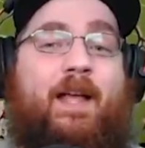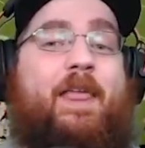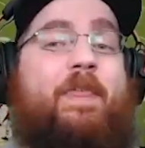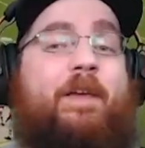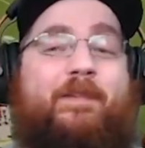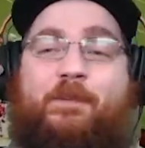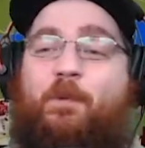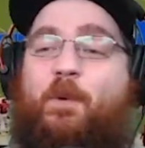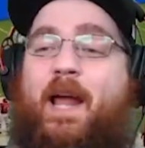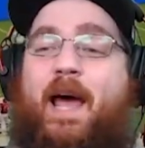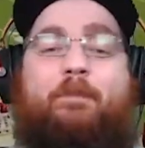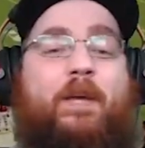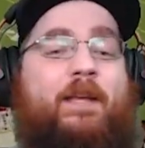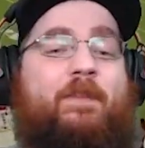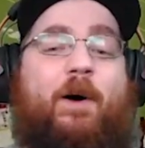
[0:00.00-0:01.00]
This is what
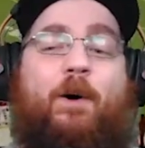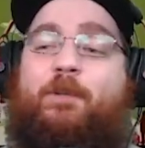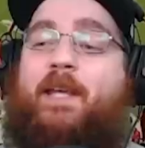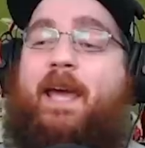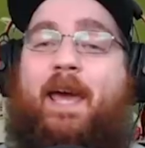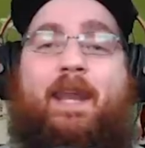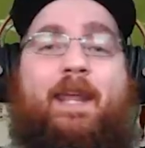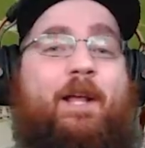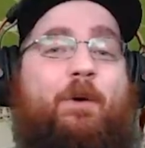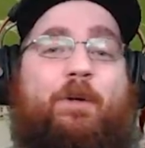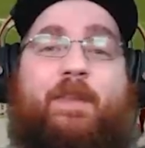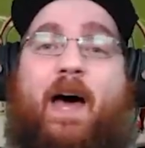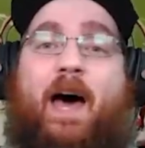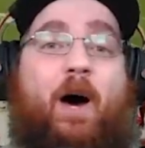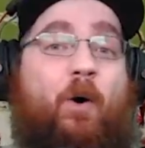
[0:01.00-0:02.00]
I mean, though. Tannehill
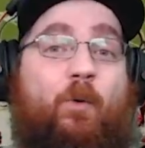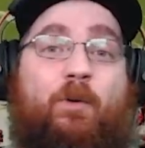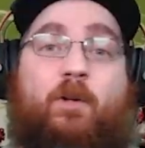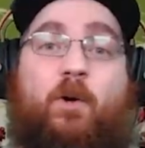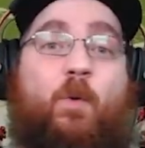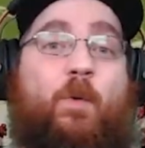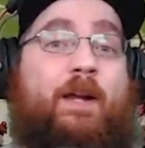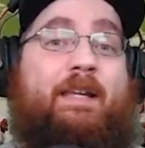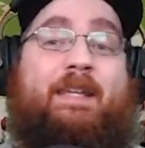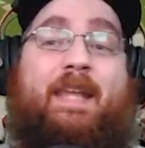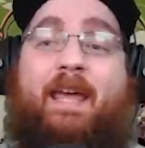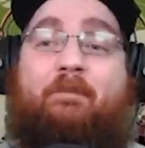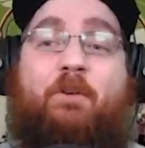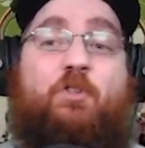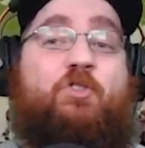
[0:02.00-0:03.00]
without Corey
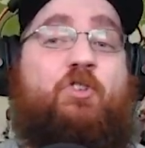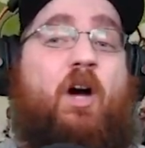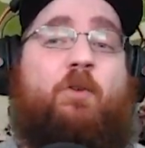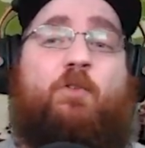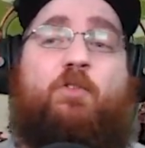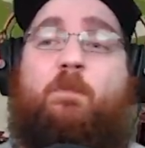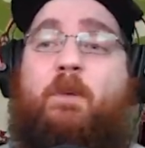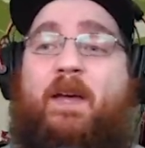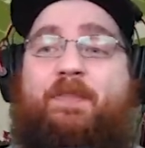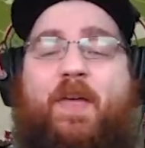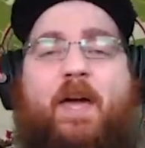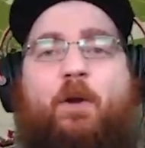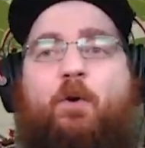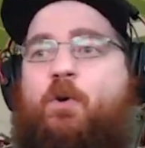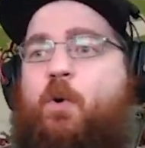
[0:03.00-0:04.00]
Davis, Jonnu Smith.
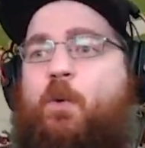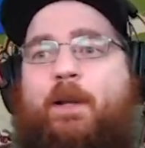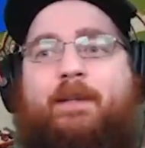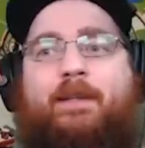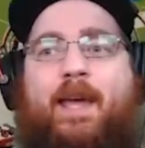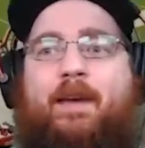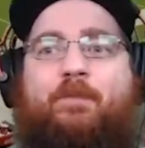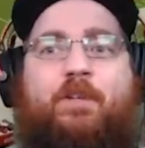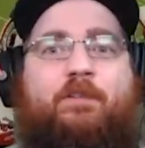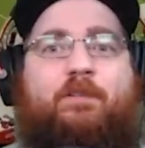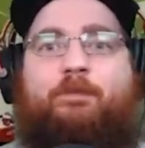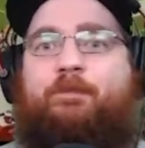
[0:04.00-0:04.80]
I know Corey Davis,